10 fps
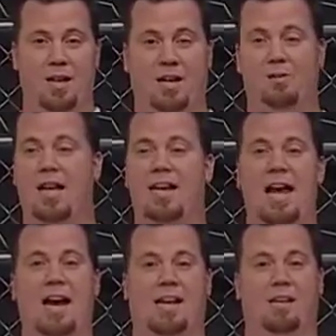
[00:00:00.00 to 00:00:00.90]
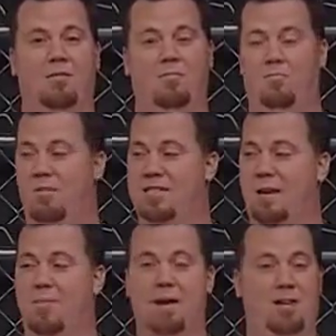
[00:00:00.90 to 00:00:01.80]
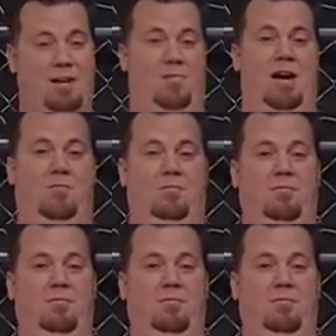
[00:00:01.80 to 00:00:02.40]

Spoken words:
he goes, hey, Daddy, when's that baby coming out?